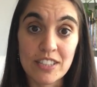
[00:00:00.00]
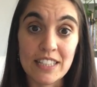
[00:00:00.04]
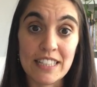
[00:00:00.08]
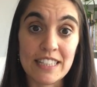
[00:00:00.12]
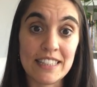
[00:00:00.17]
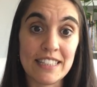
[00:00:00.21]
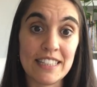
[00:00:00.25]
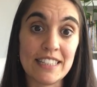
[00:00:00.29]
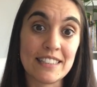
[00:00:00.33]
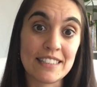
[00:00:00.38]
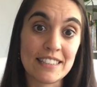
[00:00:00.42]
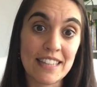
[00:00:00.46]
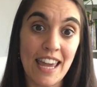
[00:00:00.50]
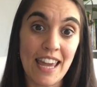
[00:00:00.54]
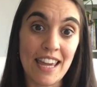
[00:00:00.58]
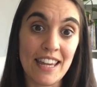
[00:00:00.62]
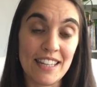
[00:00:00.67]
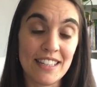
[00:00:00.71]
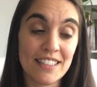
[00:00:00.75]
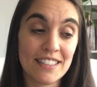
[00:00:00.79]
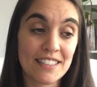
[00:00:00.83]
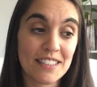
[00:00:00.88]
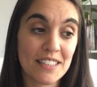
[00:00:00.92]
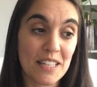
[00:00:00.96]
in this
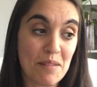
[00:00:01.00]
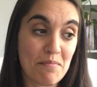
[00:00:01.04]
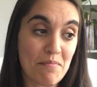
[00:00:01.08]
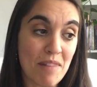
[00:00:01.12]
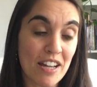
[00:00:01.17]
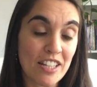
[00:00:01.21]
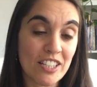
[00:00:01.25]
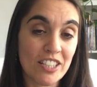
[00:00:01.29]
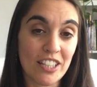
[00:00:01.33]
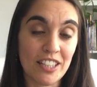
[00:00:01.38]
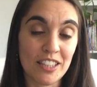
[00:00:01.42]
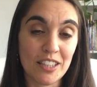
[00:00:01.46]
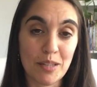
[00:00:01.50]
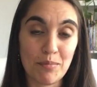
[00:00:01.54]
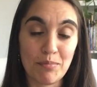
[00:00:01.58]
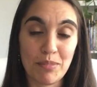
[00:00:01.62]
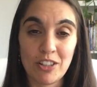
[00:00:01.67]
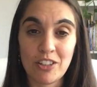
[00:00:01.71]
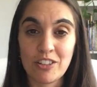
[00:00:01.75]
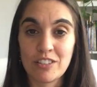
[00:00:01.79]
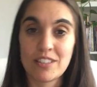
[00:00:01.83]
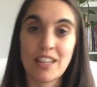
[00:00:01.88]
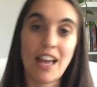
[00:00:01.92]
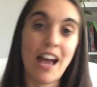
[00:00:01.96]
case, imagine that
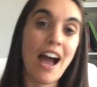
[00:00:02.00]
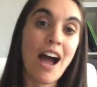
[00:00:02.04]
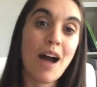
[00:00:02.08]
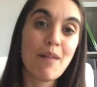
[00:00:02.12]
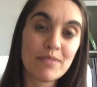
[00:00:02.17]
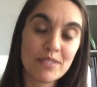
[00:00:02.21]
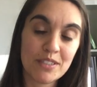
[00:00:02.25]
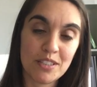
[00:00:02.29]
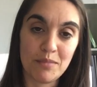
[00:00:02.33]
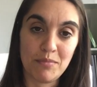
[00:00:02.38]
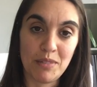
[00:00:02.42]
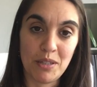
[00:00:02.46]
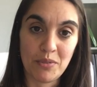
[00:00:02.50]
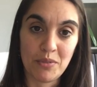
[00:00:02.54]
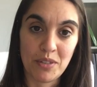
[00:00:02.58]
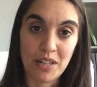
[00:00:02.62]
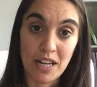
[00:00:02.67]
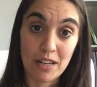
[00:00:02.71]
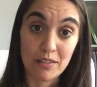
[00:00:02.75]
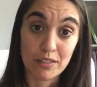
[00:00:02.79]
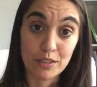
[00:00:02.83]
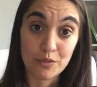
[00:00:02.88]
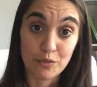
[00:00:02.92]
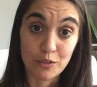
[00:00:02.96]
because that happened to me when
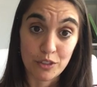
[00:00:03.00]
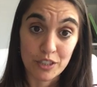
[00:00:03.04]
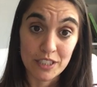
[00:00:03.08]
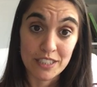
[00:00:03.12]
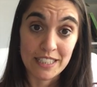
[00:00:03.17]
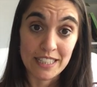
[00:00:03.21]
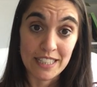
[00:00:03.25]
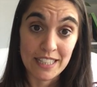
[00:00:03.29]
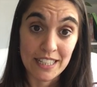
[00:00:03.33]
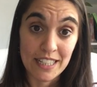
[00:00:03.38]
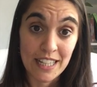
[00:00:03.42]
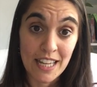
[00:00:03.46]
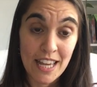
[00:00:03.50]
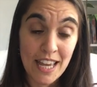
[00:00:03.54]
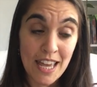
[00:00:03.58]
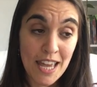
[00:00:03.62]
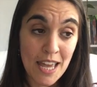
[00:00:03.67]
I was 14,